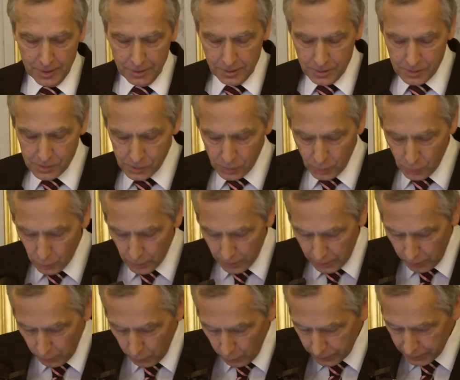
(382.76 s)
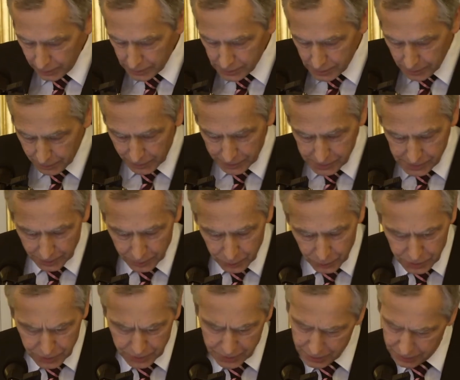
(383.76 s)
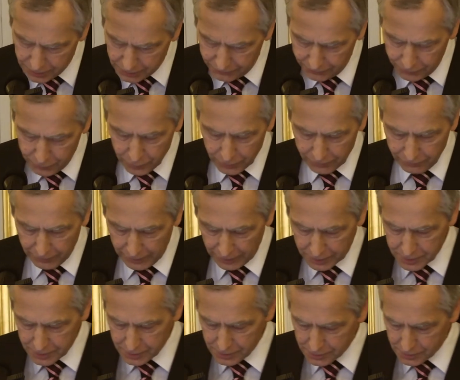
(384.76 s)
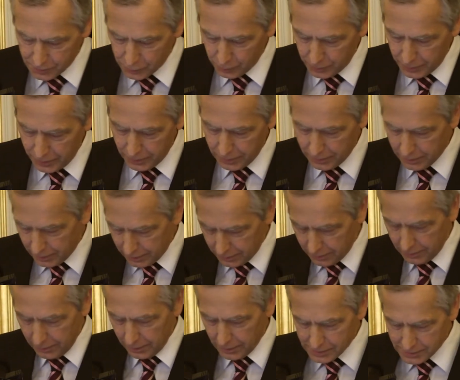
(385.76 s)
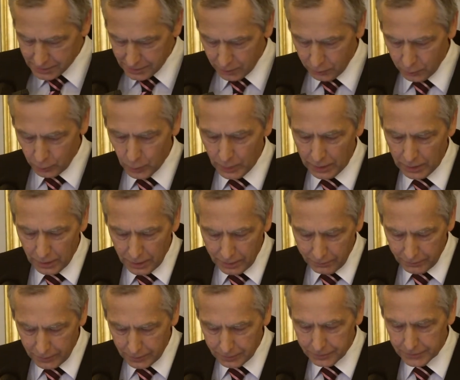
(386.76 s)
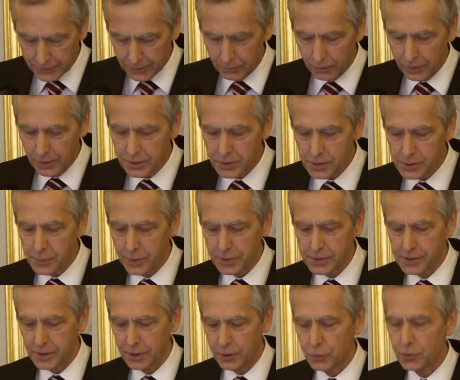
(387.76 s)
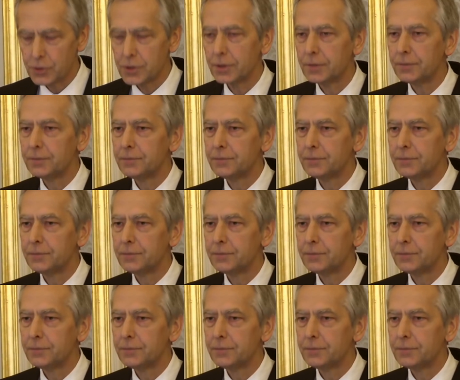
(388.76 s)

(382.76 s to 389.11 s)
So what is persecution? Just a few reflections to be, let's say, on one level. Religious persecution